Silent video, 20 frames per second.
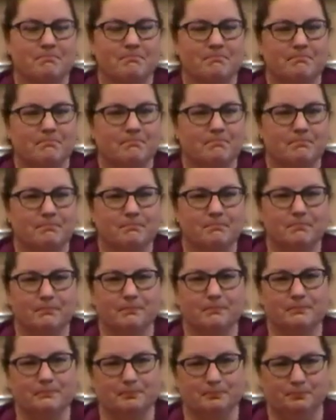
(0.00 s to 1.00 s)
Okay.
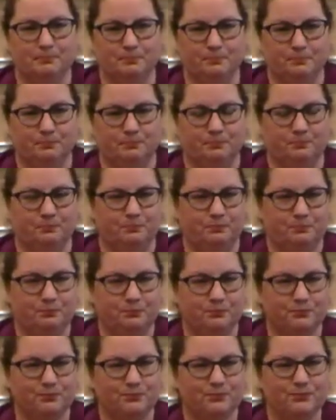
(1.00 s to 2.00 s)
Can you please
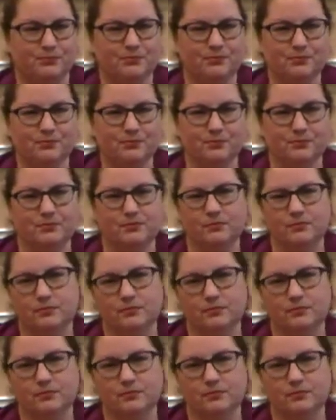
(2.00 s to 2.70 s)
describe what the proper